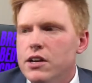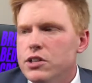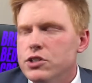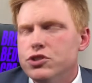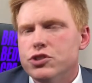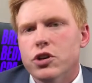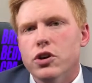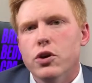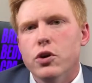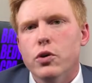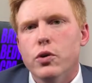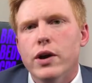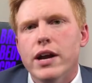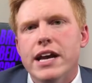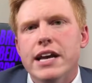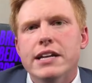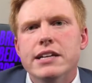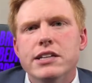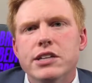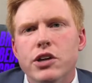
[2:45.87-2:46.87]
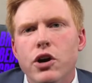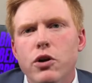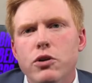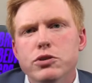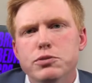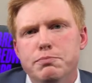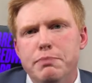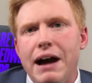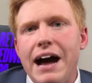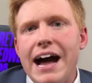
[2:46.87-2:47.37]
So it
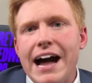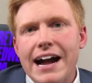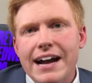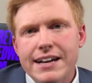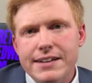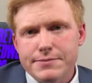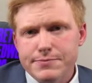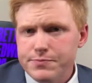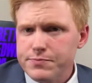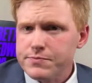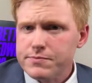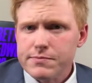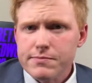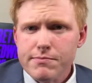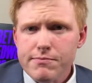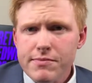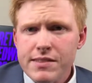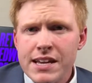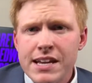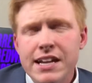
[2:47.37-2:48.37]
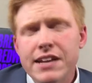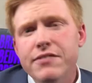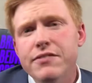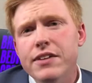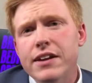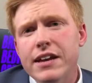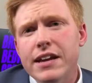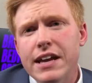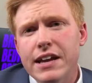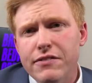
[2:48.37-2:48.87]
goes back, and
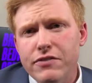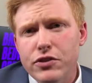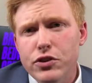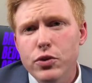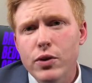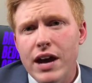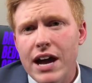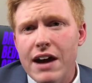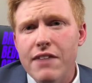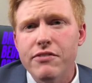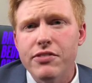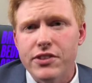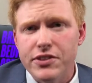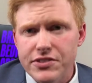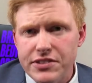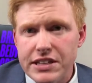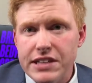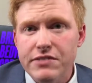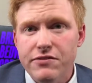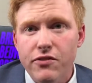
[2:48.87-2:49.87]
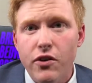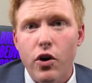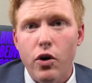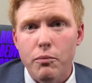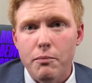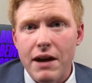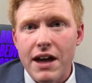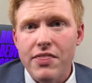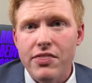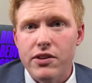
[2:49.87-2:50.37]
if you have the default
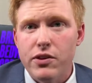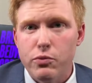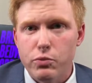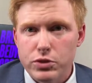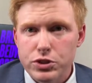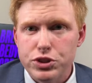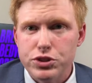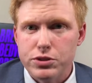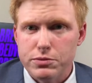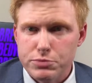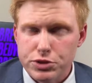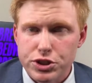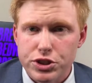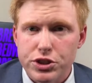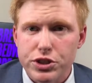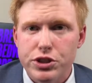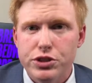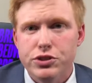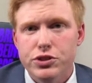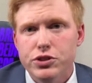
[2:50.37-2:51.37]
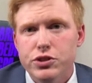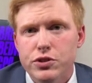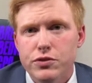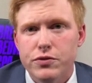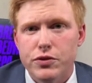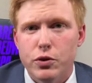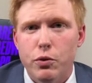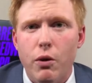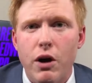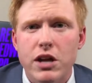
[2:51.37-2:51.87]
method, which I'm sure you do if
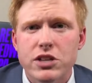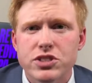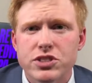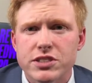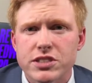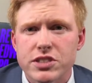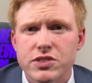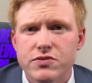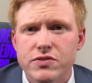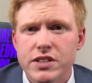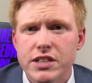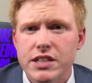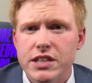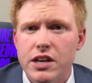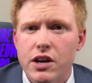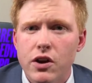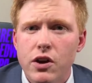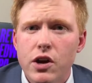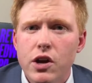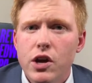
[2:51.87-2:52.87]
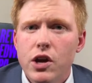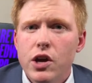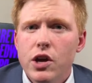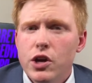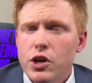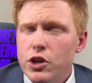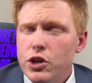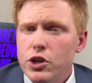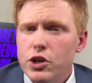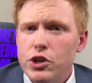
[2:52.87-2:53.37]
you're watching this video,
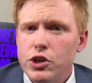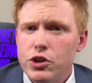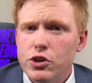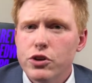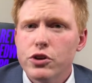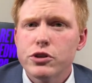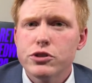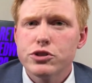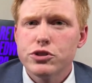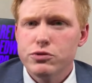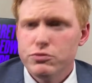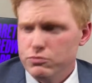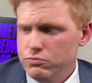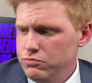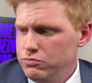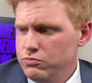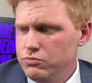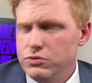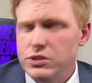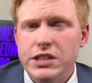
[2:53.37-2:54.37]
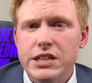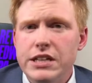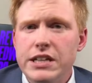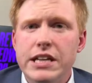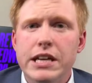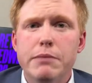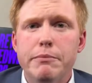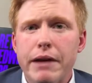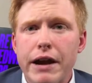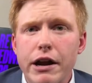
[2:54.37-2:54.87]
your TD
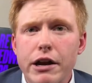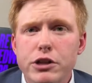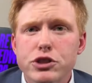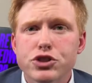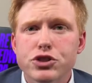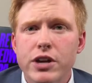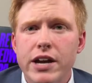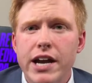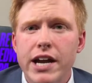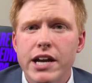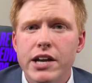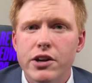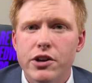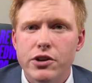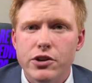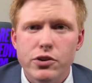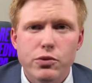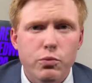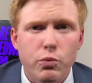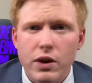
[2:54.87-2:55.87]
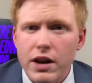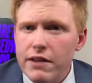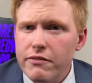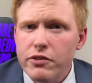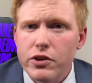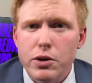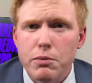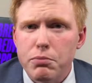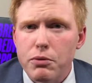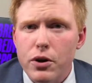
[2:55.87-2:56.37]
Ameritrade or whatever
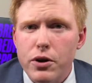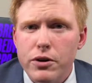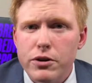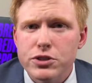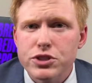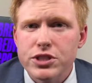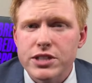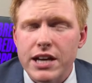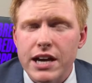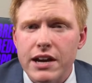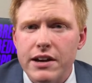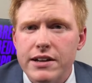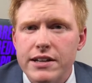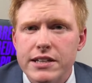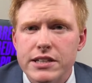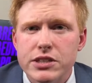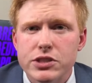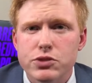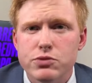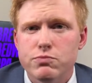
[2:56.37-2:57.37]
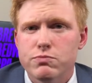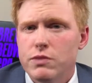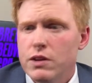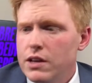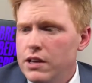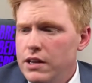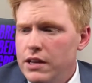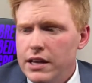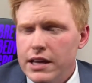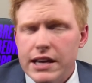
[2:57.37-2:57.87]
your brokerage account
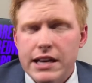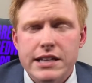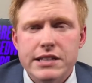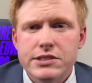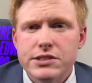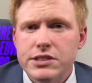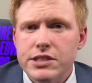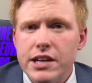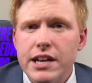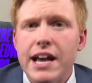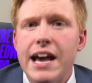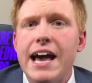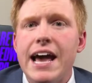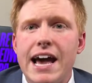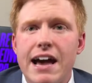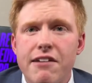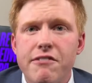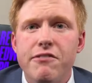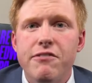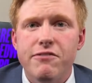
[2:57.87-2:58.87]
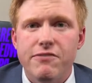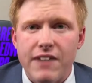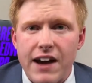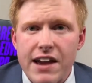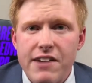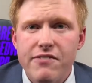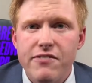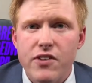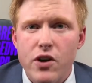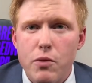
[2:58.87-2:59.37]
is gonna have
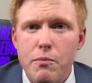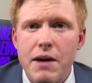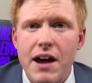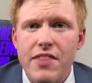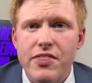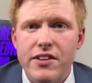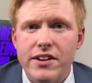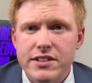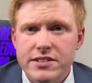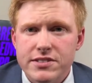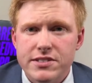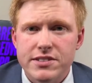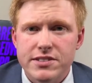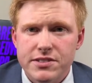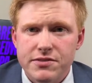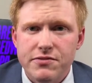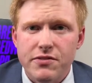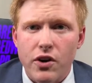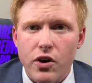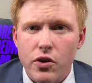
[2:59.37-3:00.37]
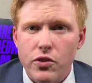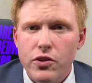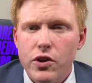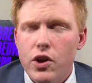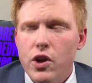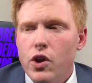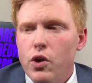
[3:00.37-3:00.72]
FIFO method as the default.